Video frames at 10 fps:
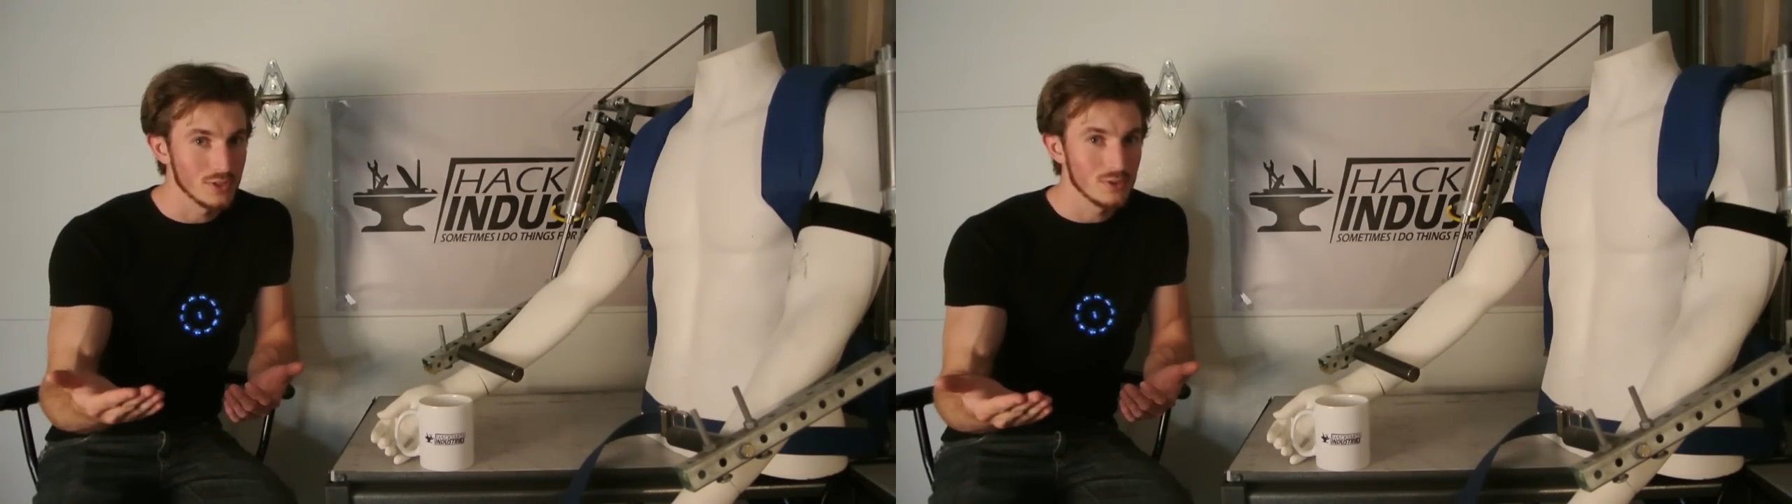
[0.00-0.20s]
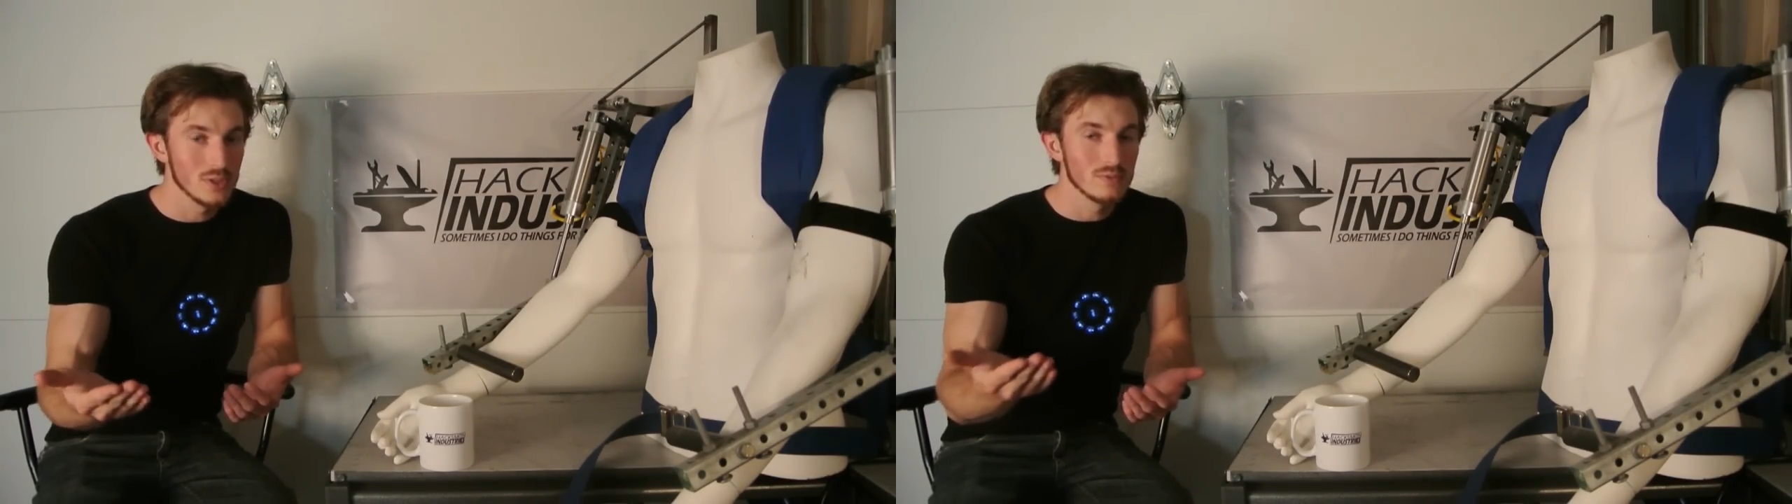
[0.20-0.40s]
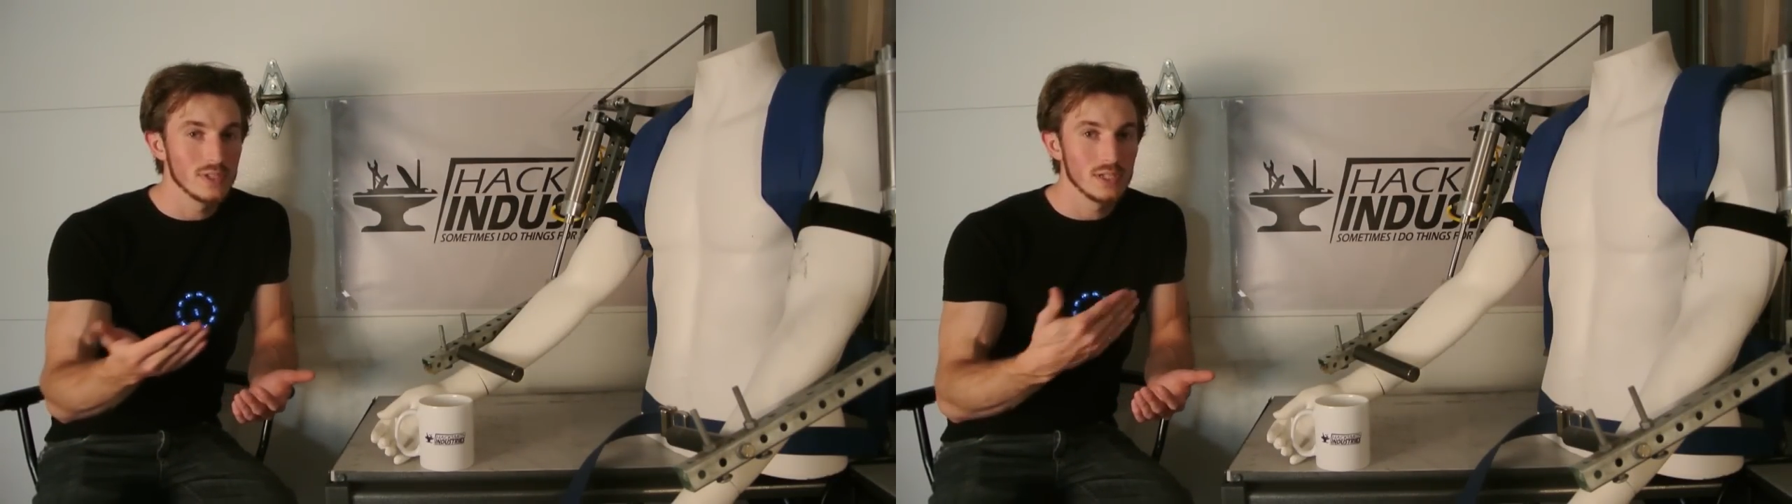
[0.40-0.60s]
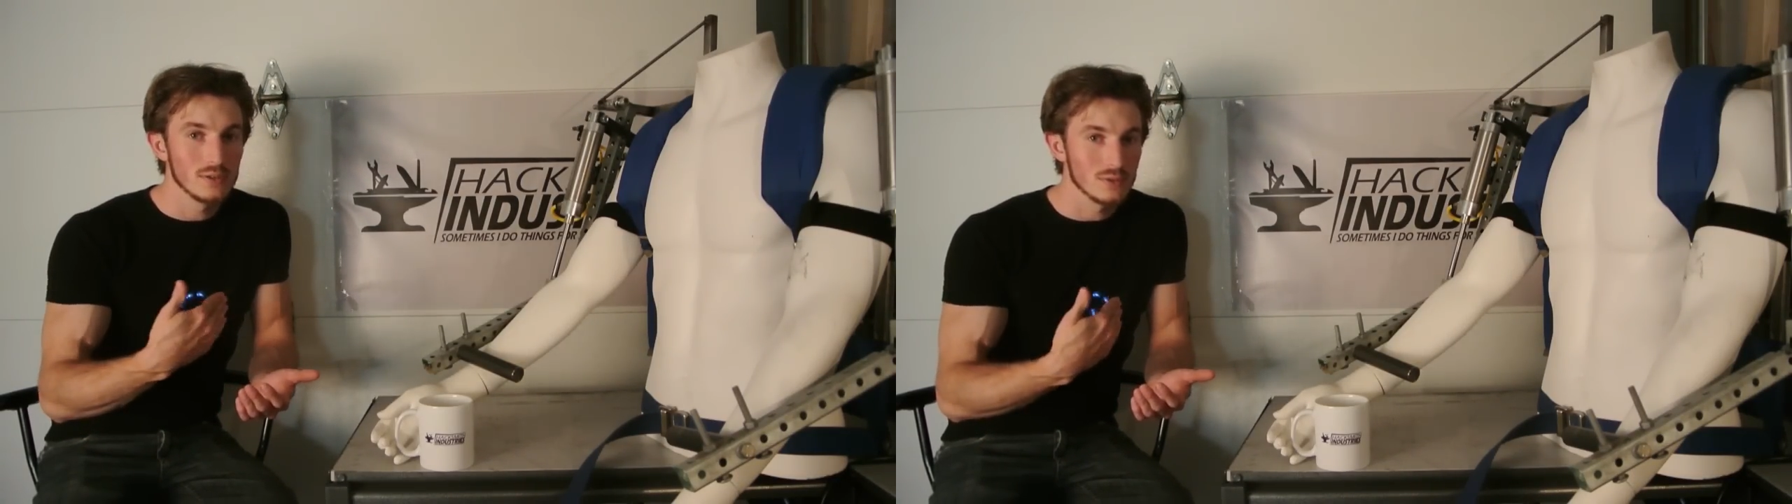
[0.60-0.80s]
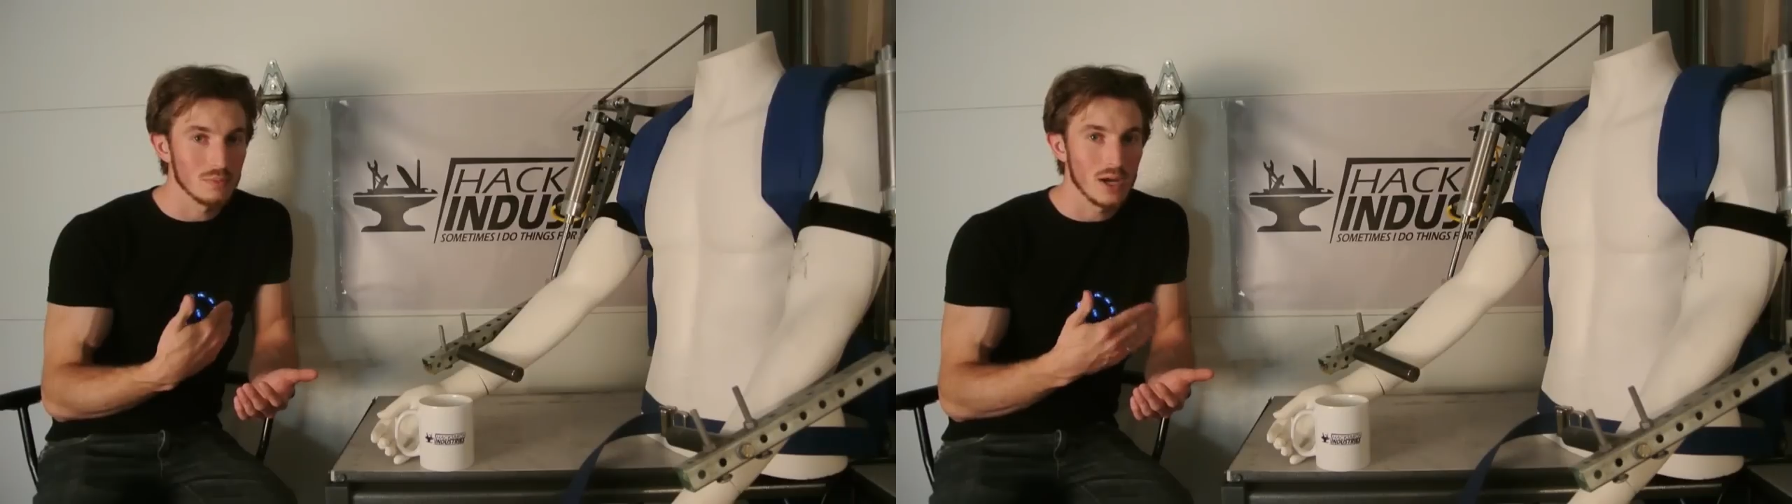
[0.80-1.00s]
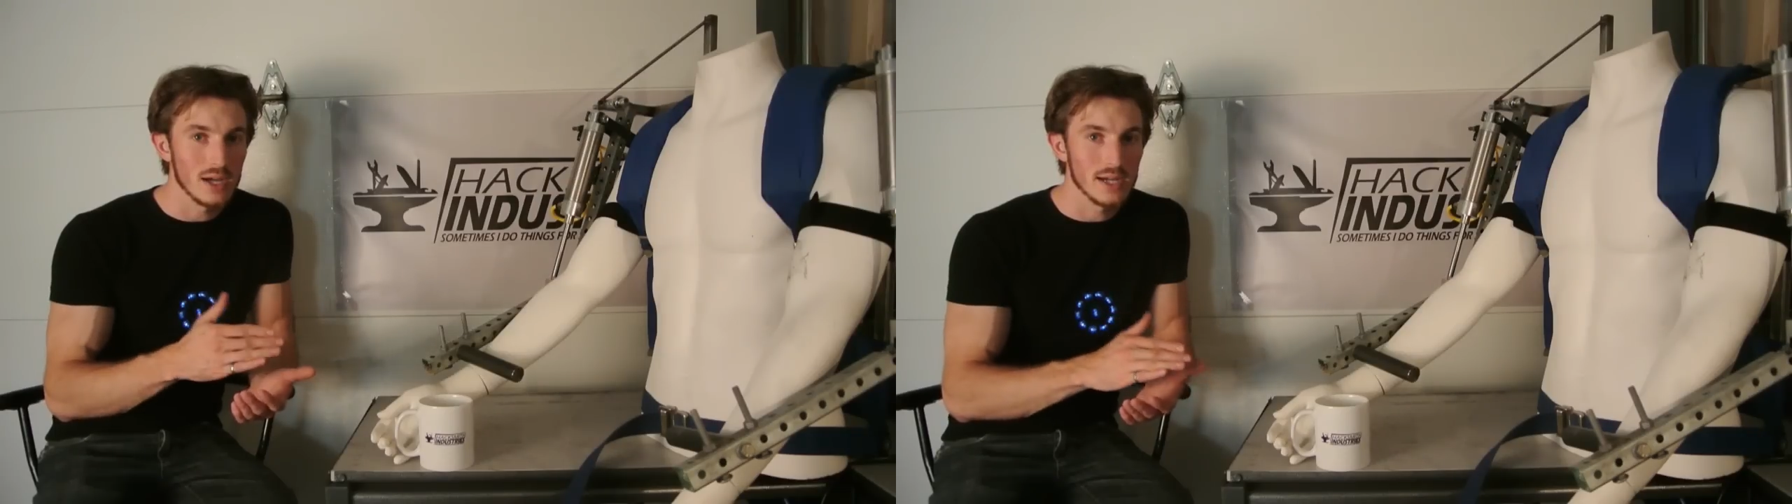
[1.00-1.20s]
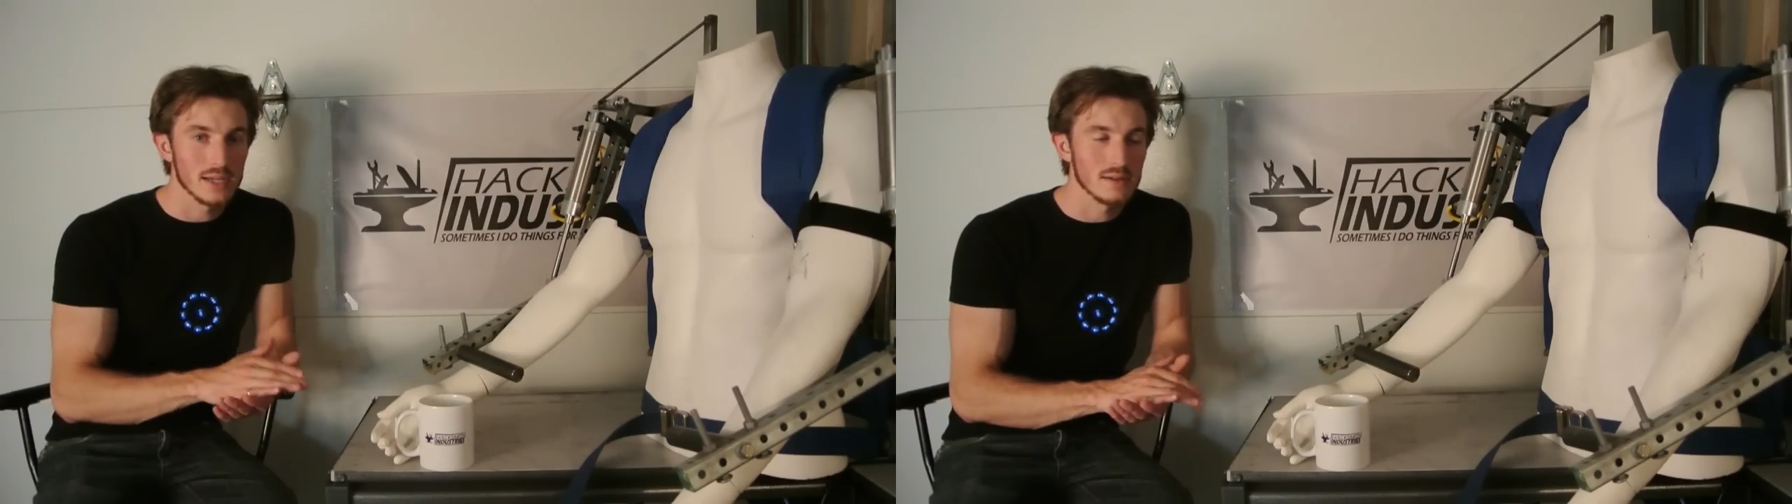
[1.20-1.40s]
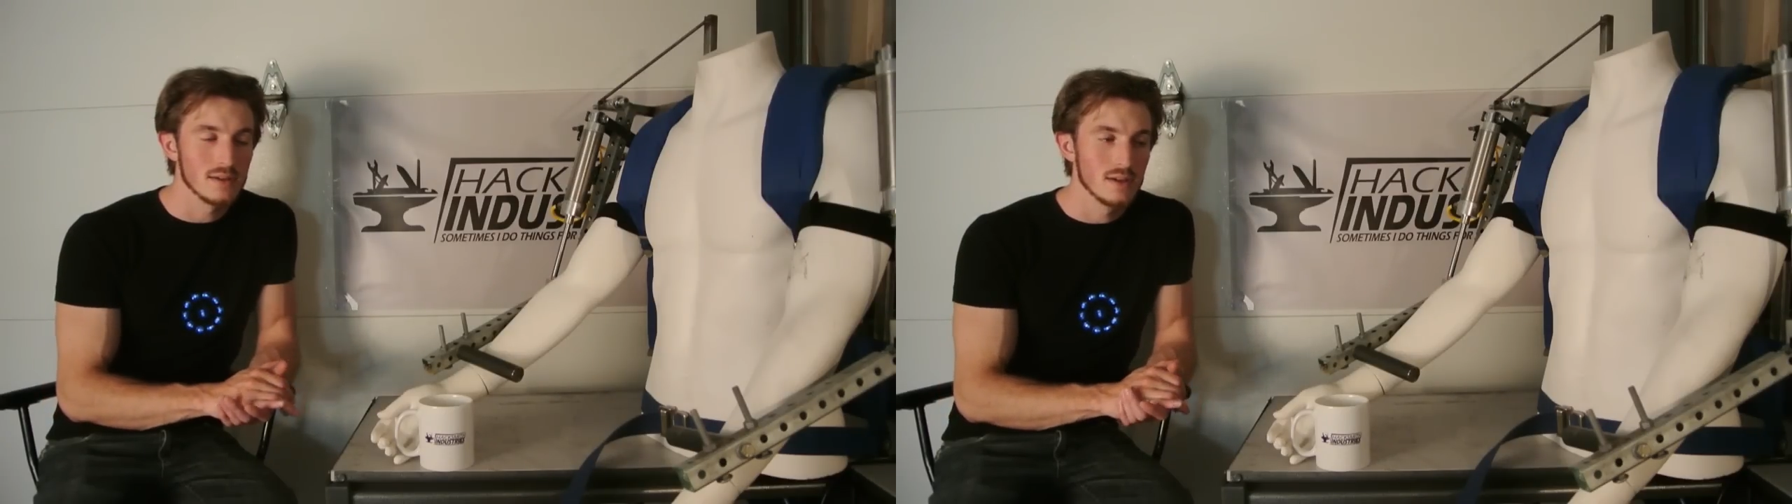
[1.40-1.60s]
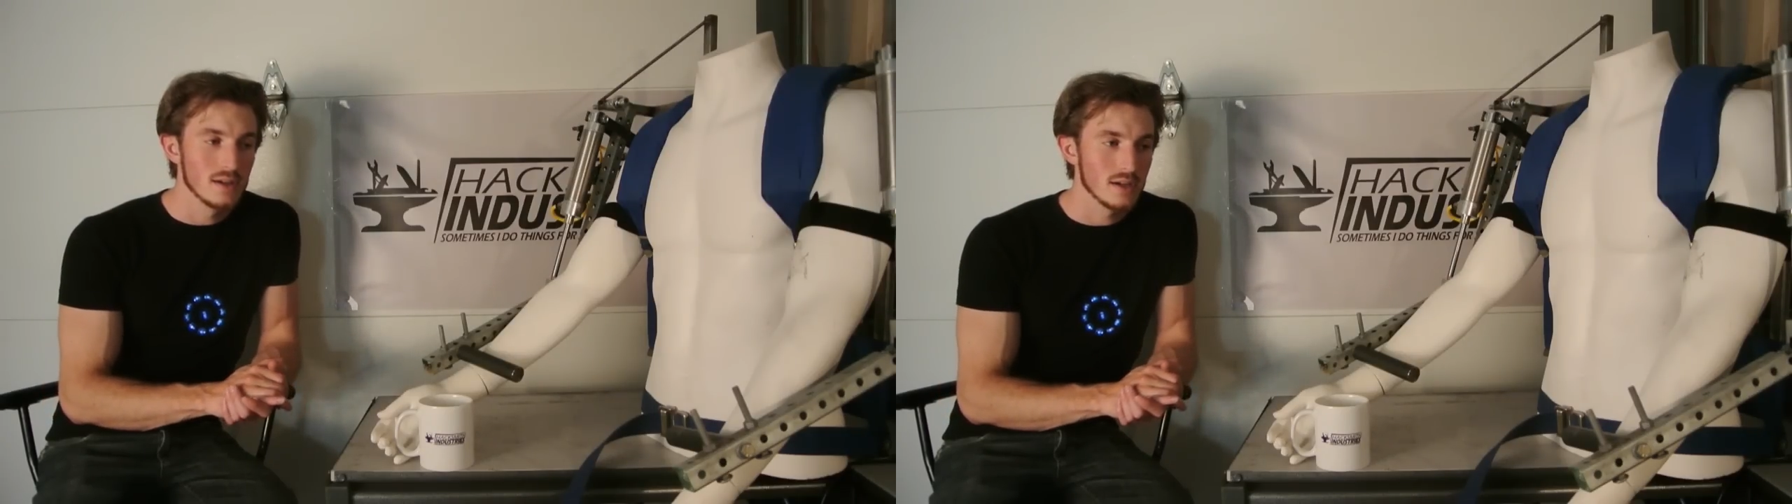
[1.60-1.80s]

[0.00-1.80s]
YouTube videos and mine.